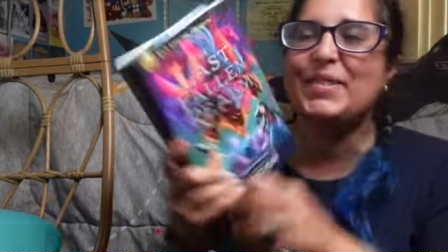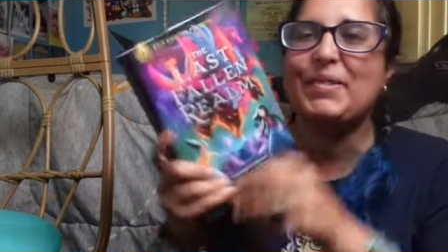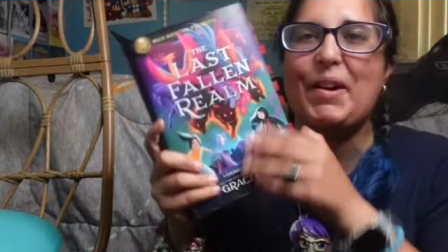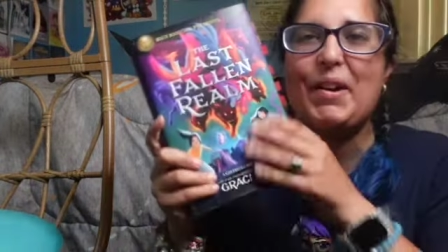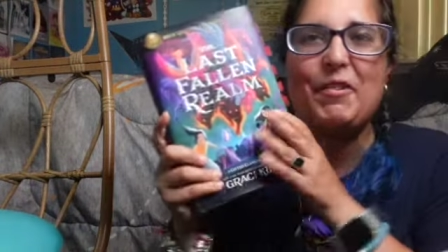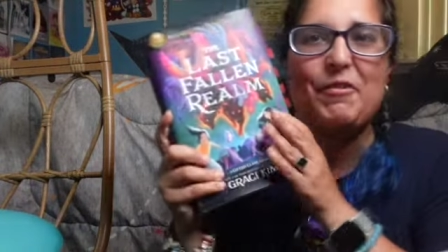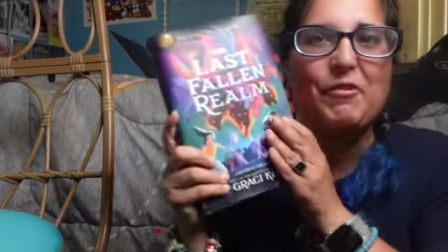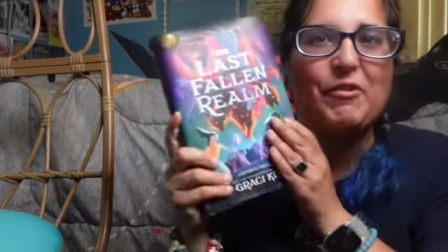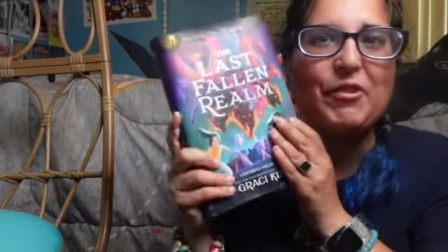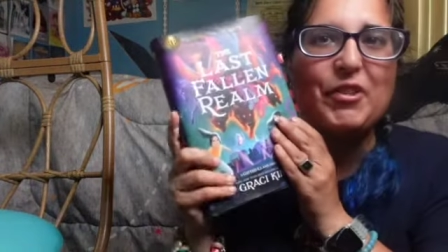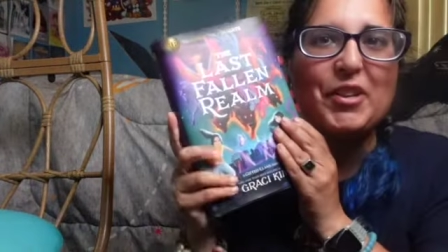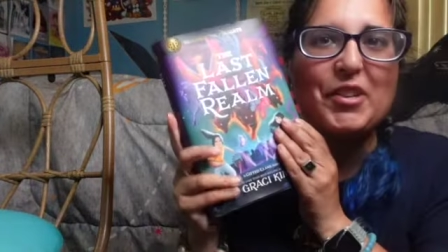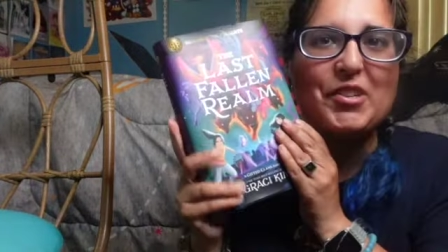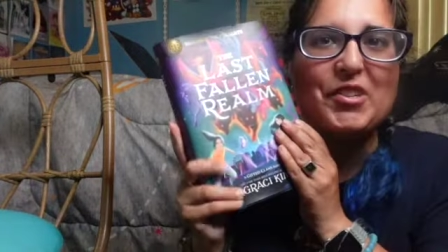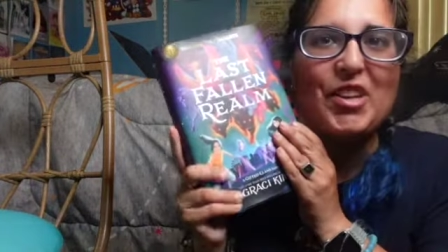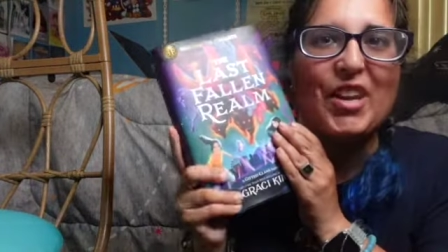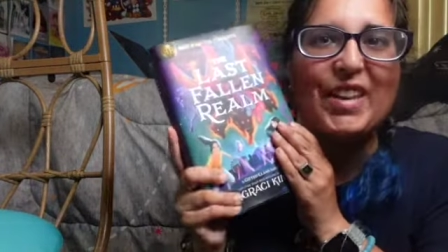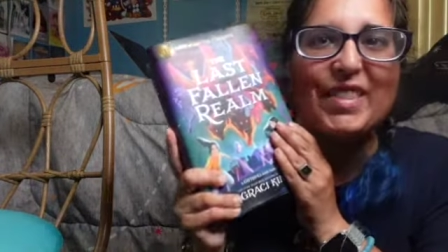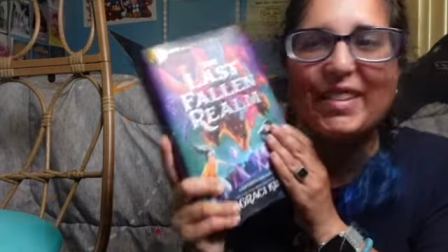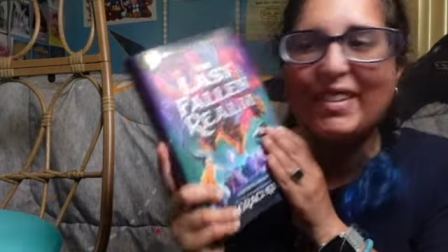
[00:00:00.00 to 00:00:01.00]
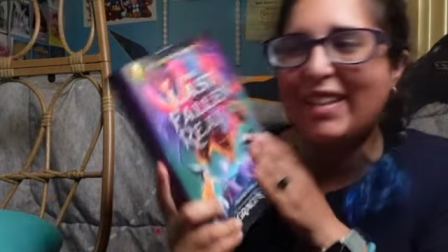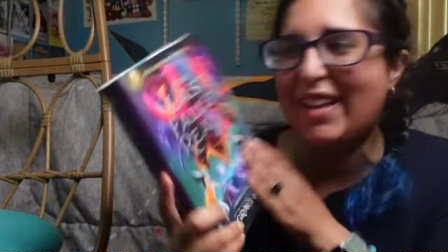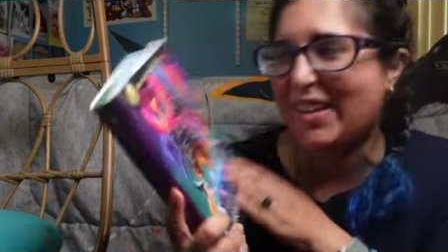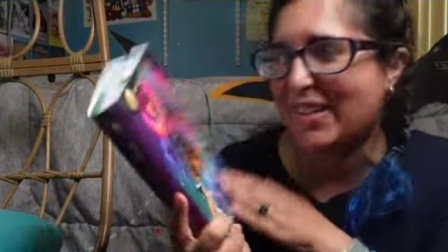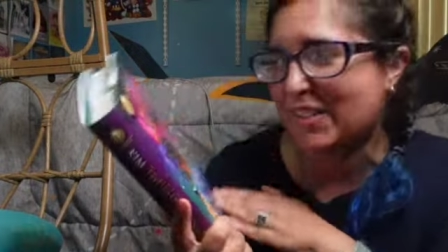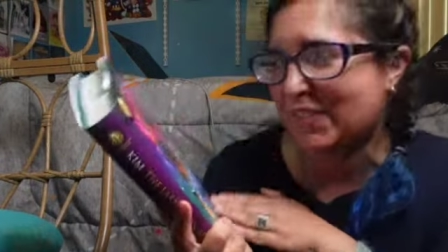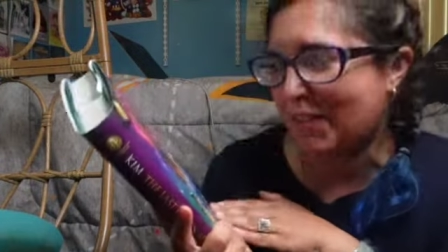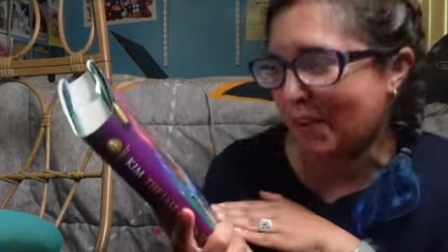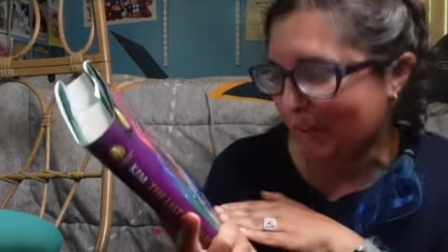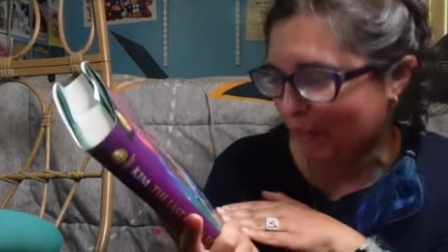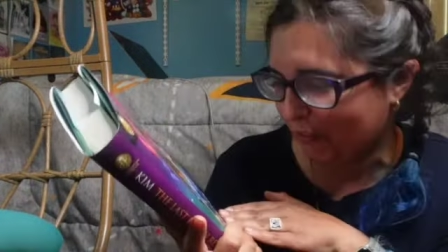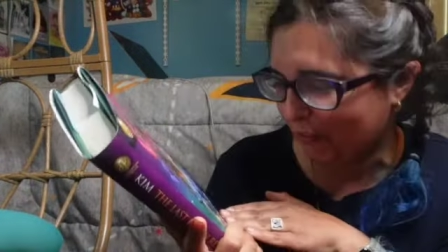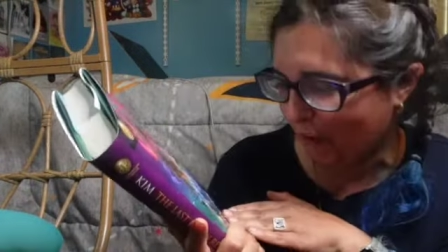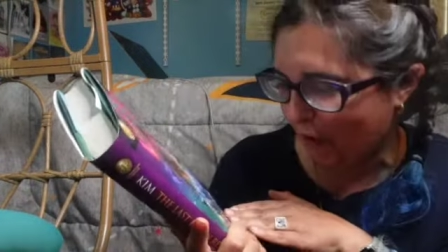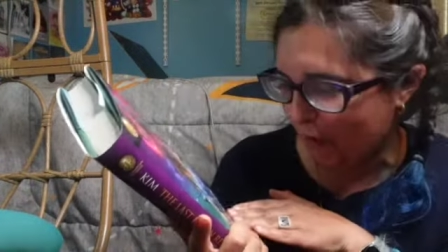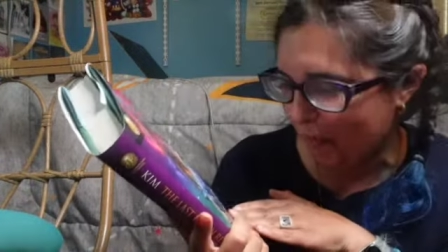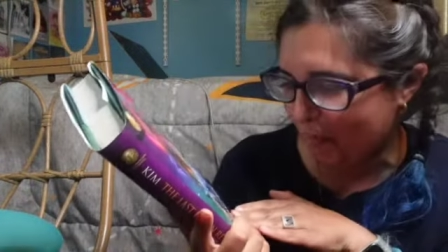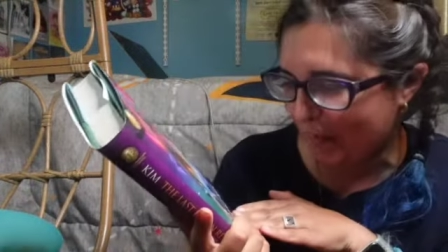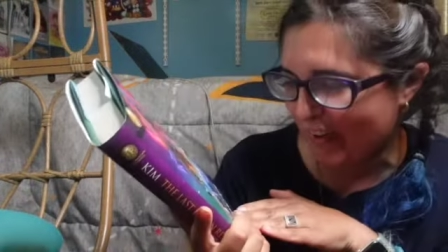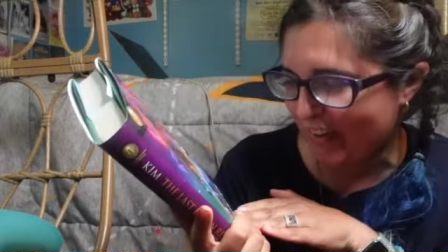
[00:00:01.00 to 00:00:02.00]
wind up finishing The Last Fallen
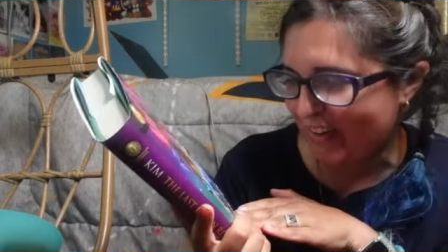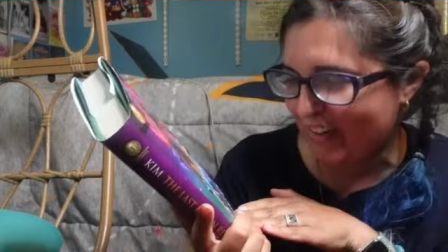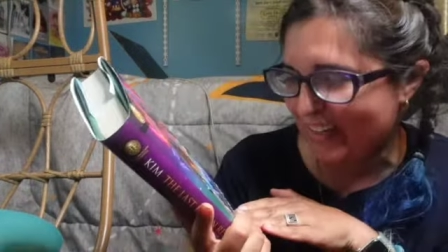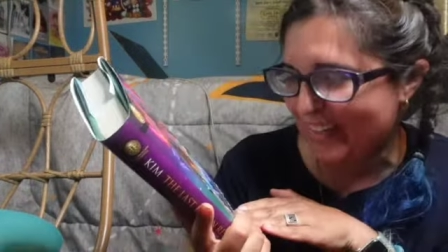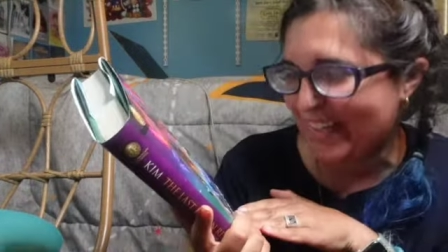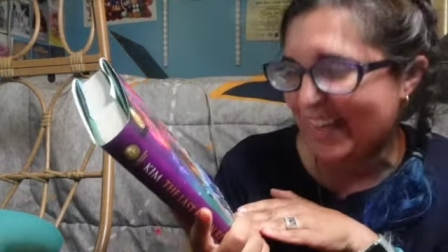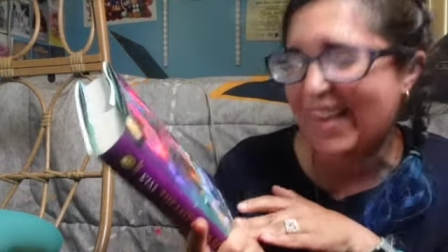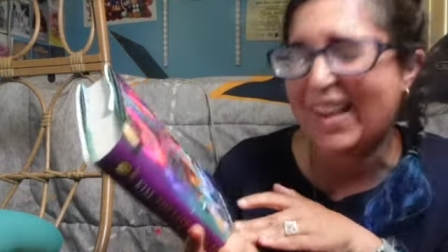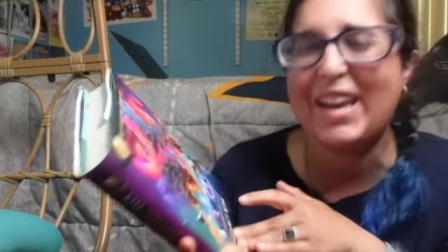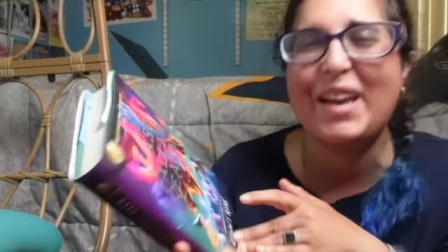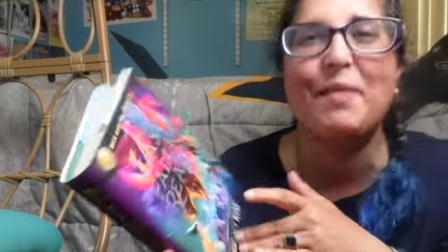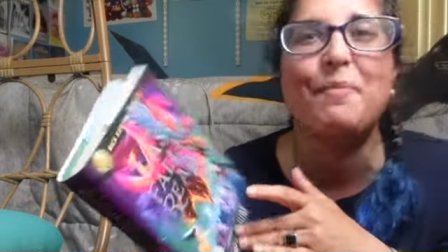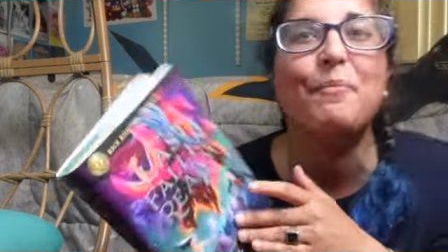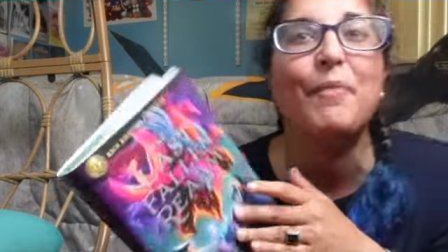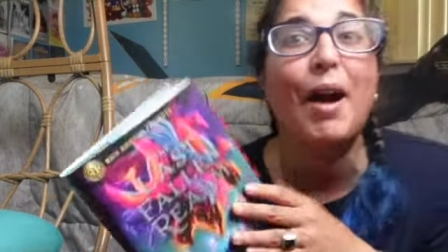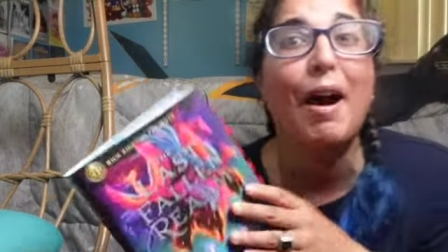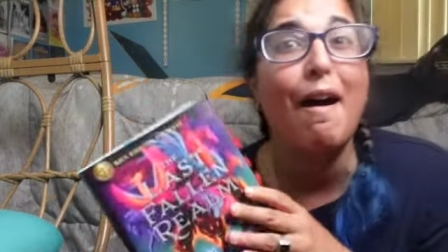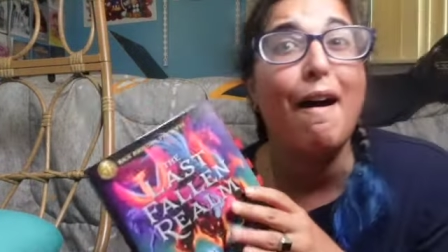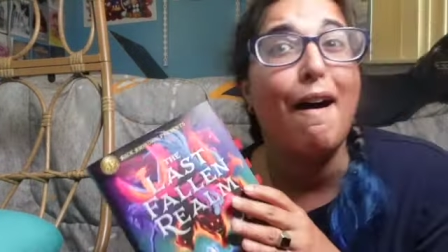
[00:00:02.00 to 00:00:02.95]
Realm by Gracie Kim.